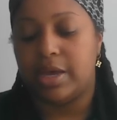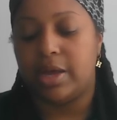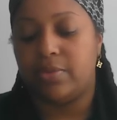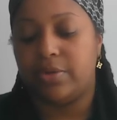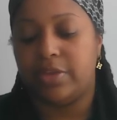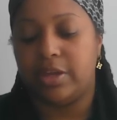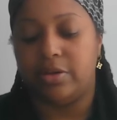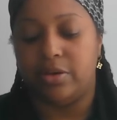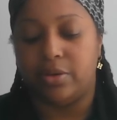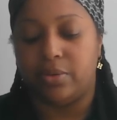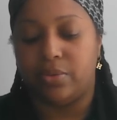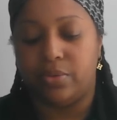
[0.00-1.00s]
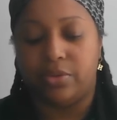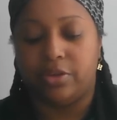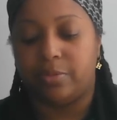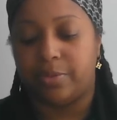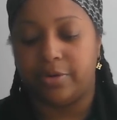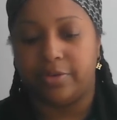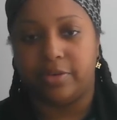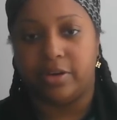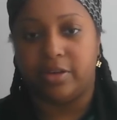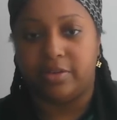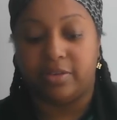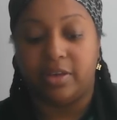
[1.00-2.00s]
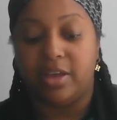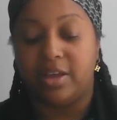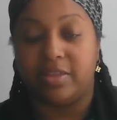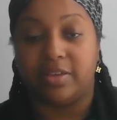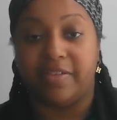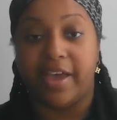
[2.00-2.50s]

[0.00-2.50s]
How will they know who this person is? The